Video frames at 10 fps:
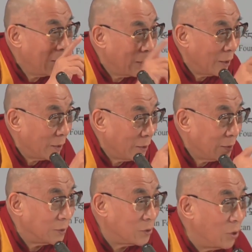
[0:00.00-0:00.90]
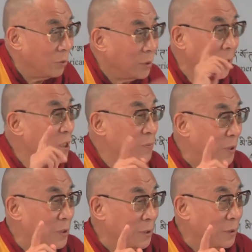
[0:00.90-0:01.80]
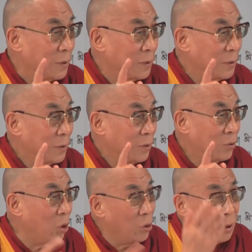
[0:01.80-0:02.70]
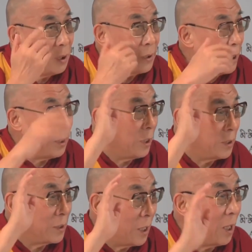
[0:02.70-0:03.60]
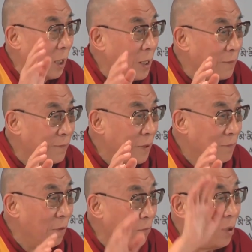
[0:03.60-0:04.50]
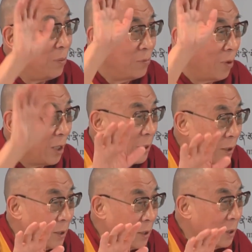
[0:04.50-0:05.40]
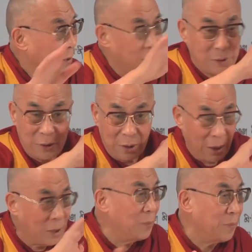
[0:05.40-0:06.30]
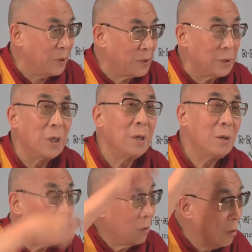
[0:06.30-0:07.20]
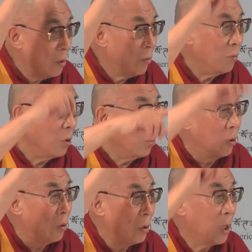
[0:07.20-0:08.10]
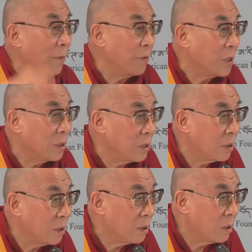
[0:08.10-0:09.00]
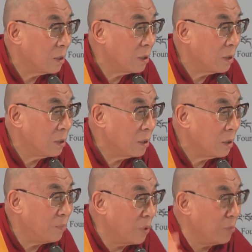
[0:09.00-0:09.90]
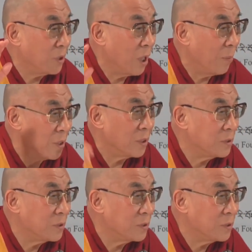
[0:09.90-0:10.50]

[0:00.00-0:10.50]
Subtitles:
humanity. So these persons totally dedicated their life for well-being of others. 100% will go heaven, permanent heaven.